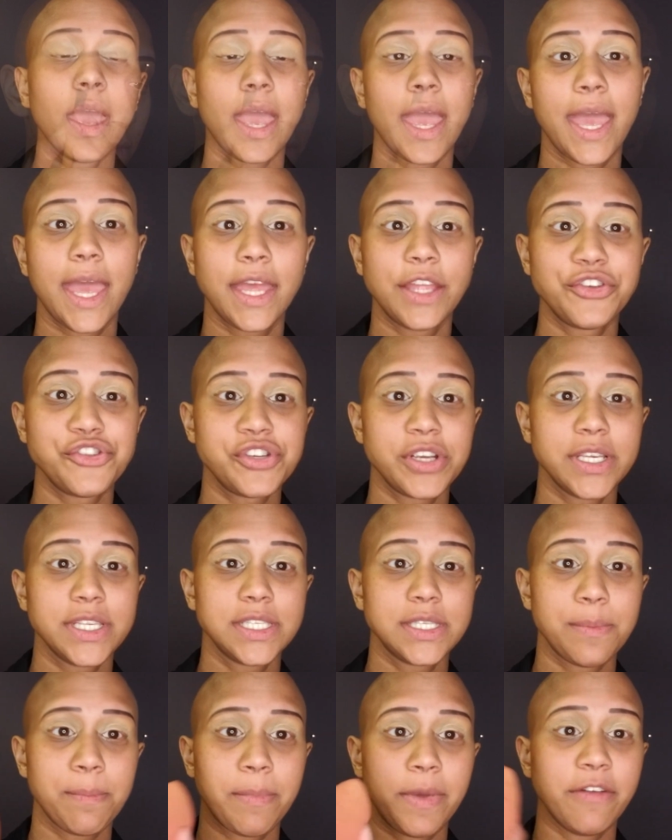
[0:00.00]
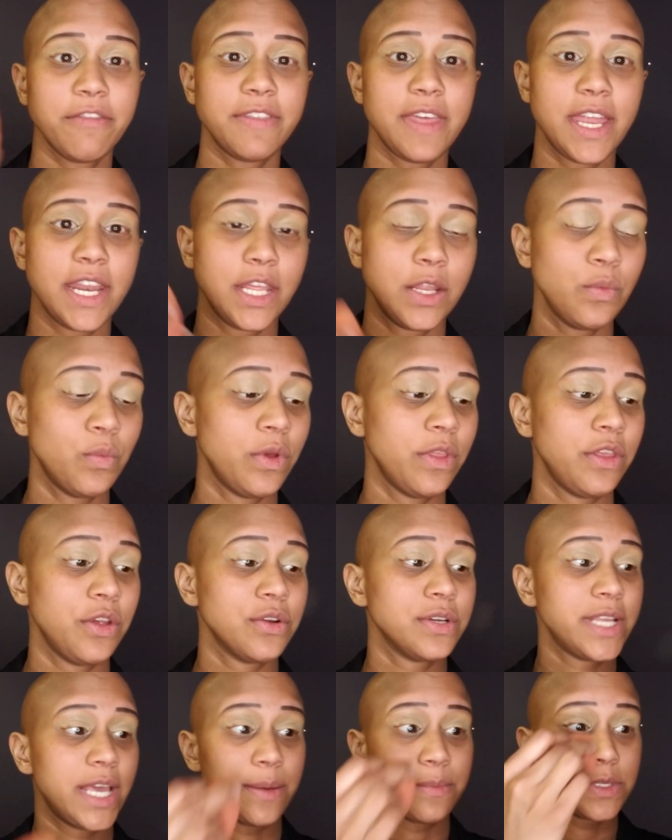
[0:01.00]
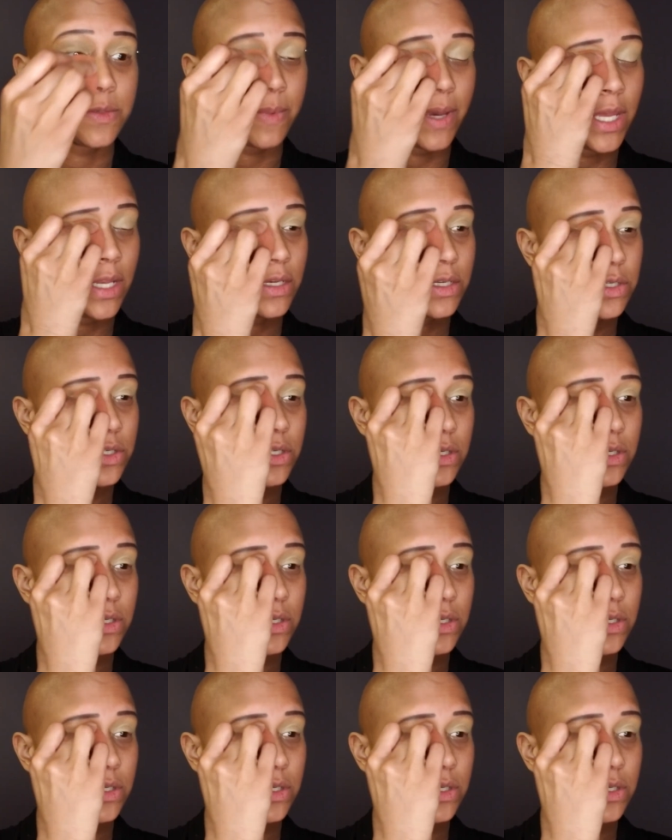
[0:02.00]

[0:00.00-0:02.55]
And just buff that in with your damp sponge.